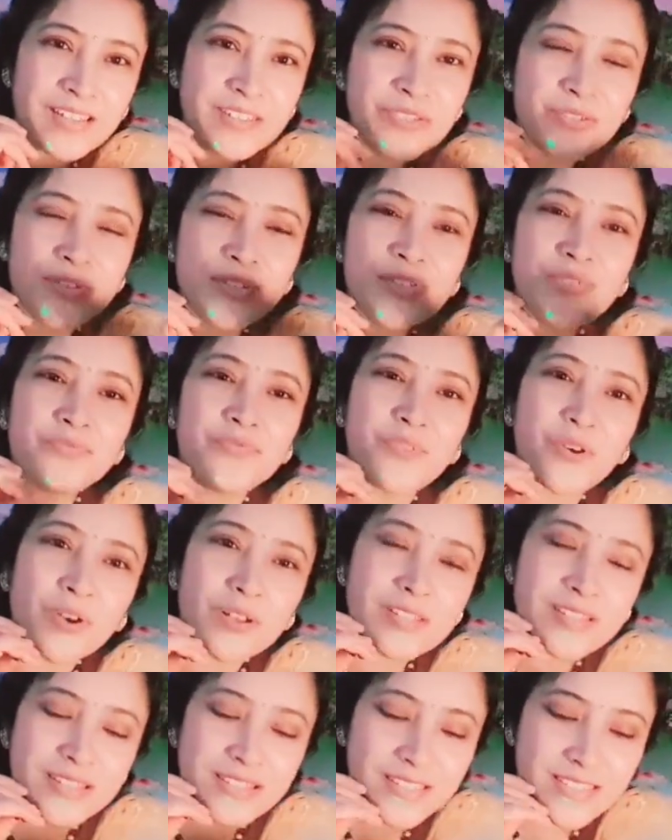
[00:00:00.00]
So it
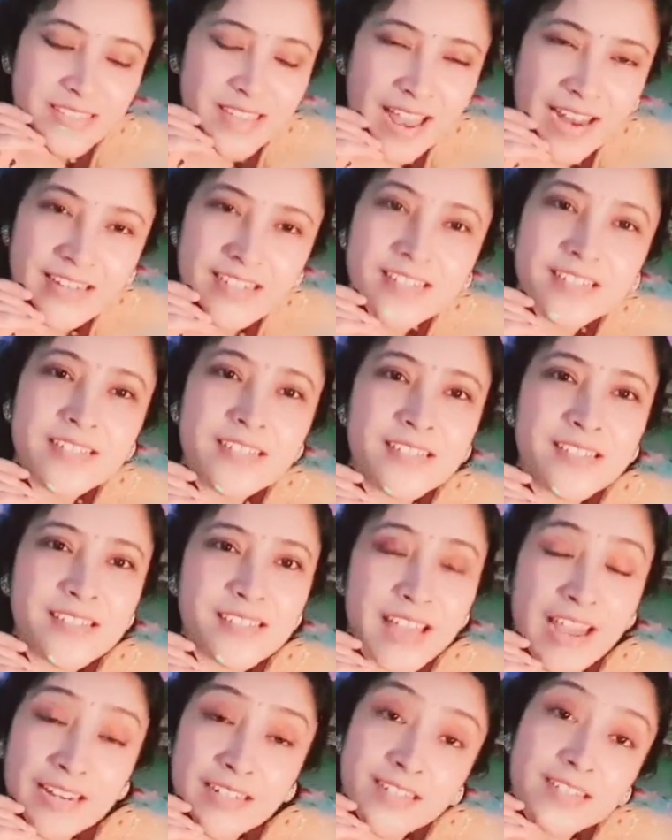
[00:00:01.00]
falls in Saturn.
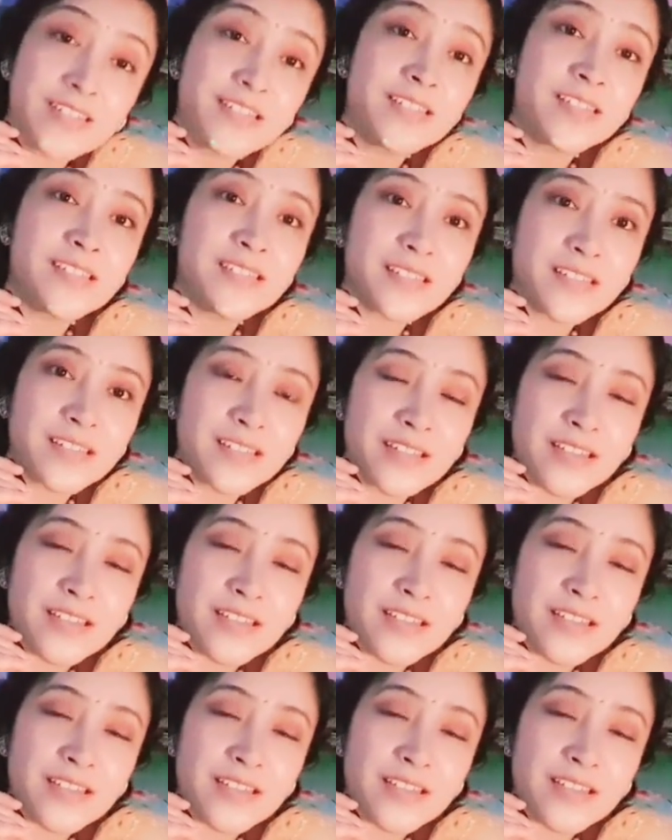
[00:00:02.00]
Saturn is